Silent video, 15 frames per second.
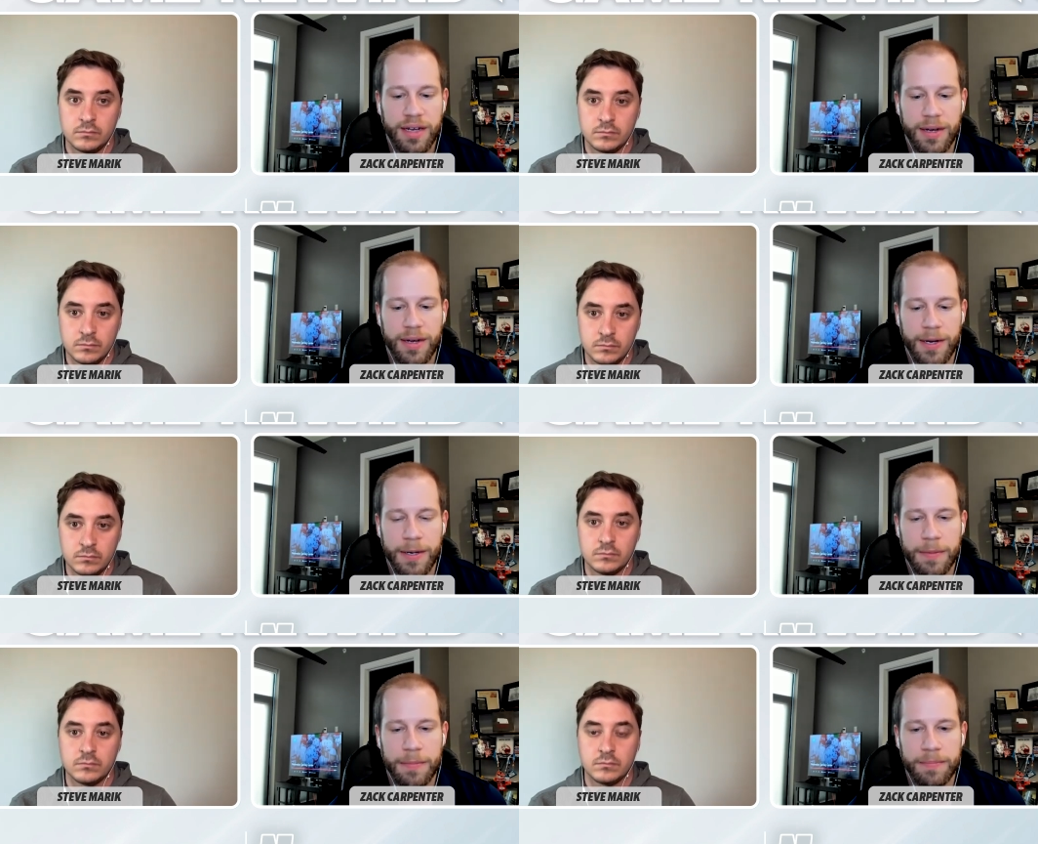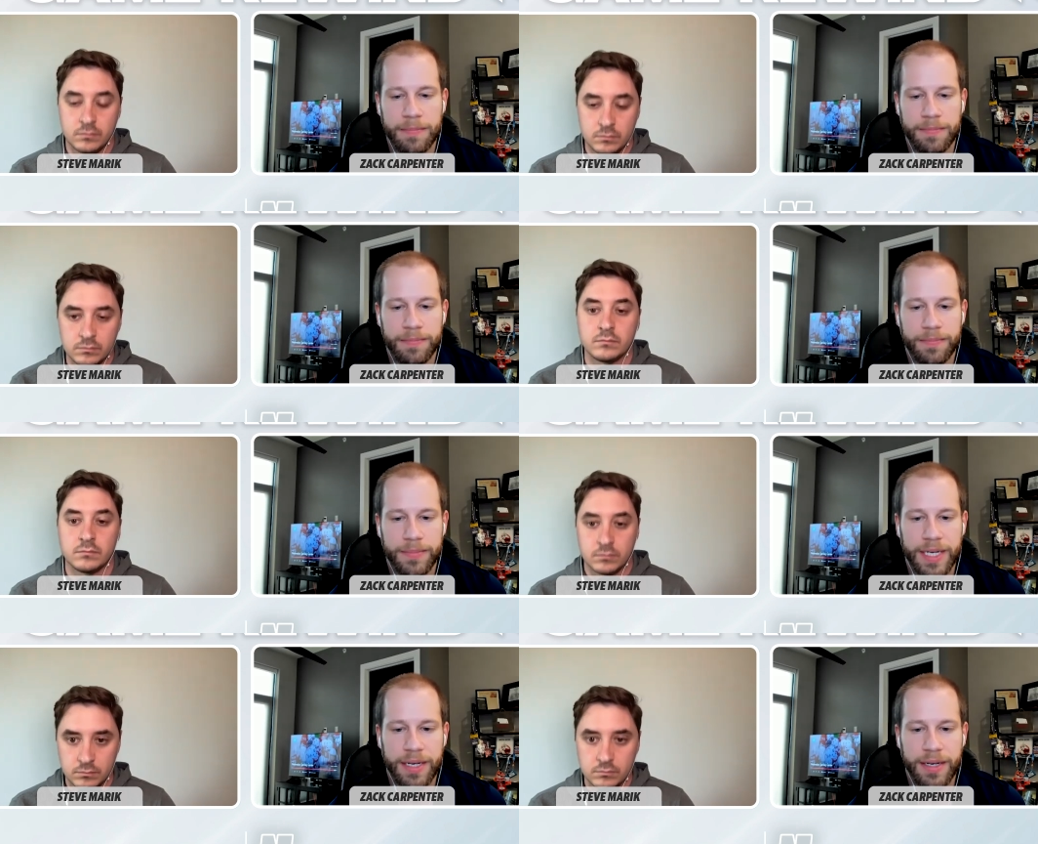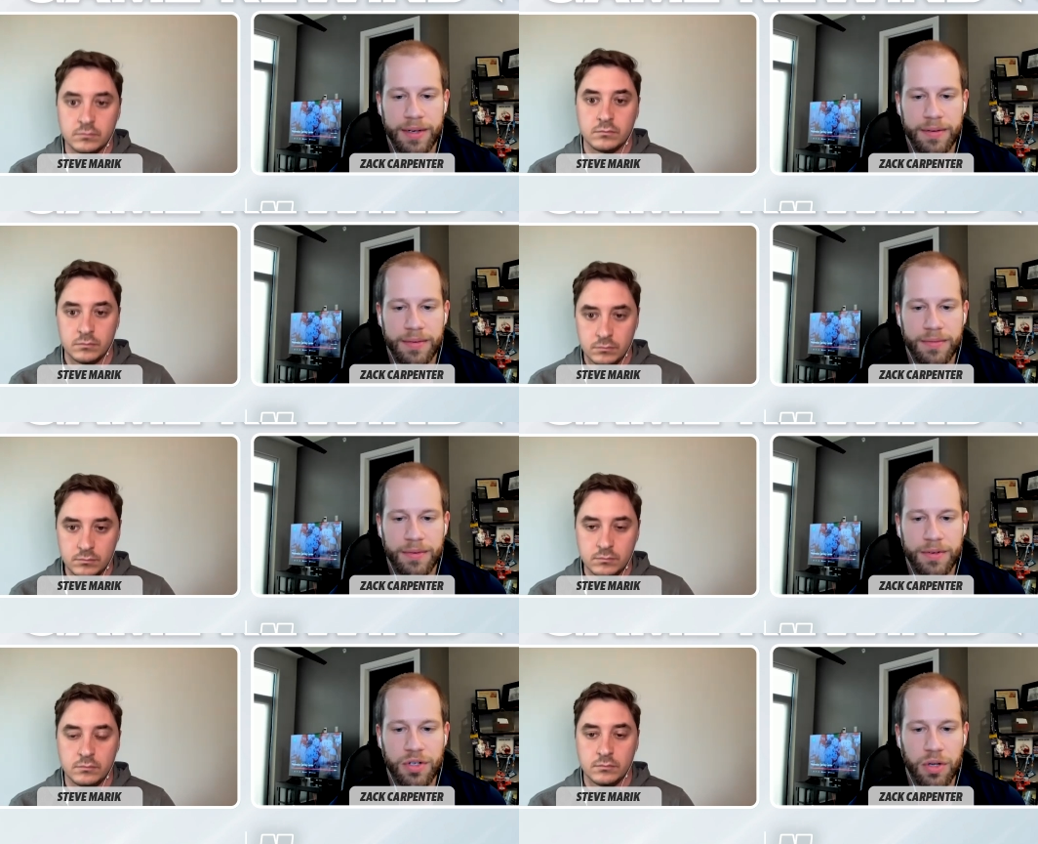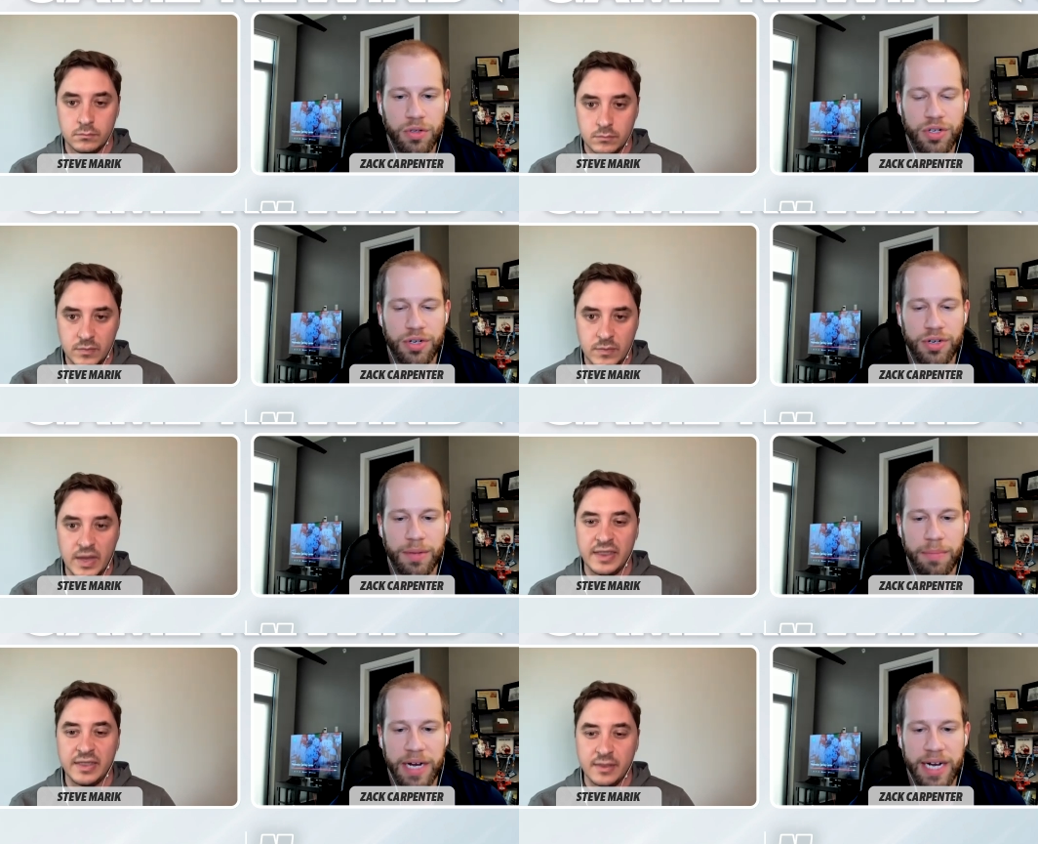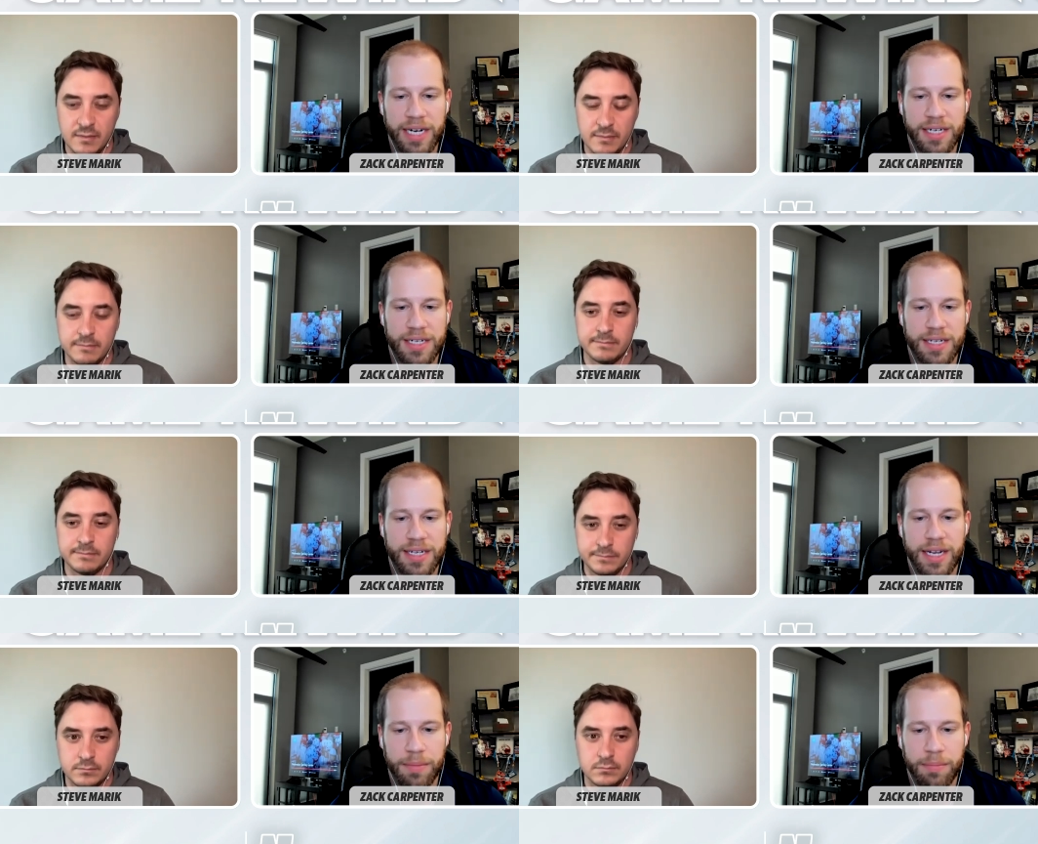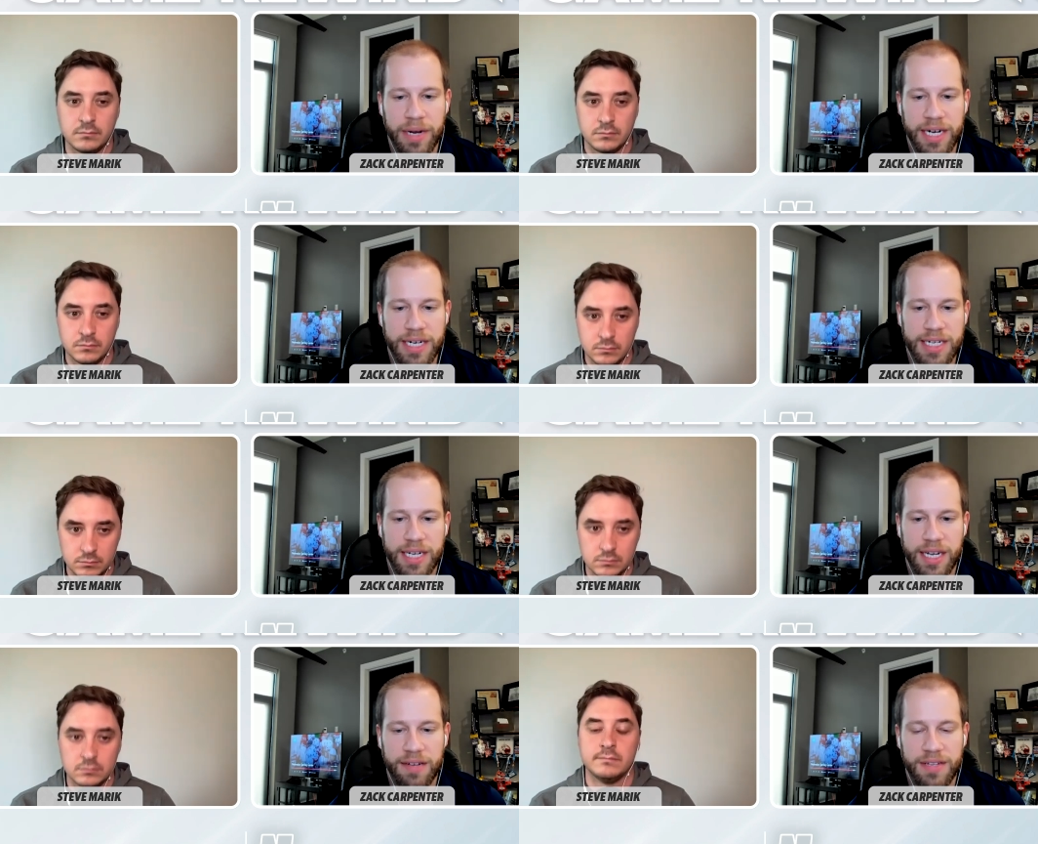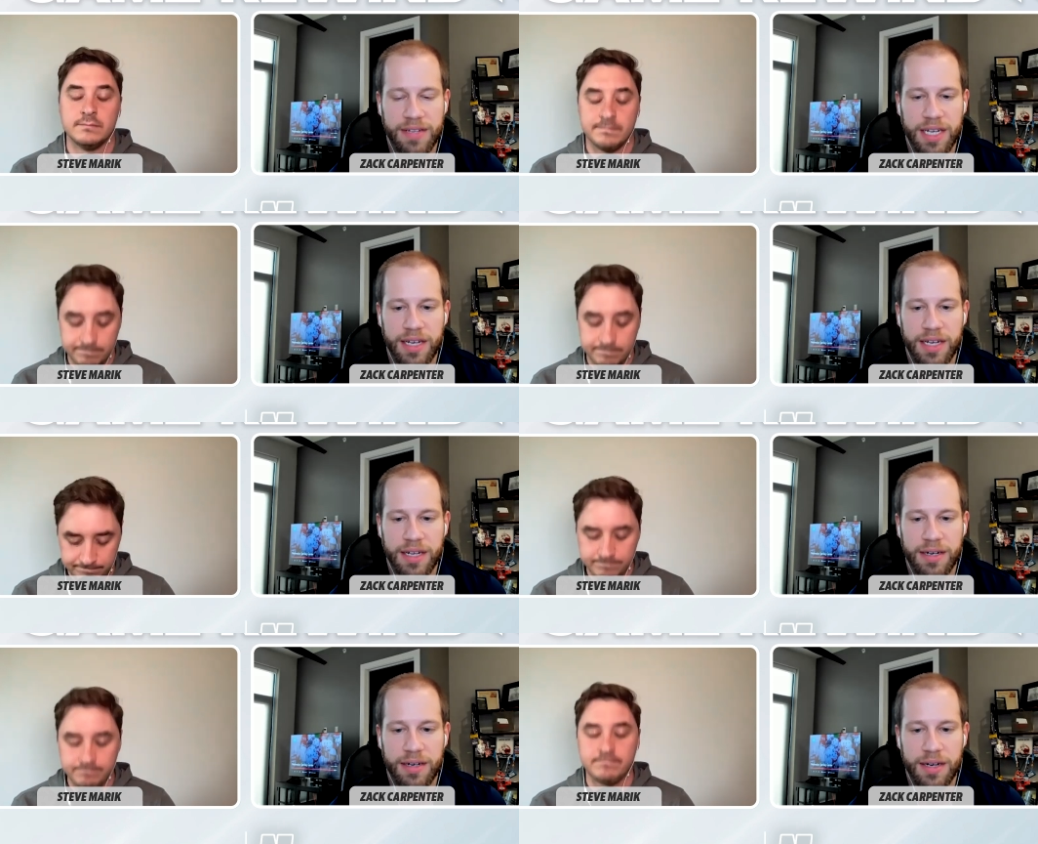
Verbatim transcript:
Speaker 1: um, uh, closer to the box in box safety mm-hmm.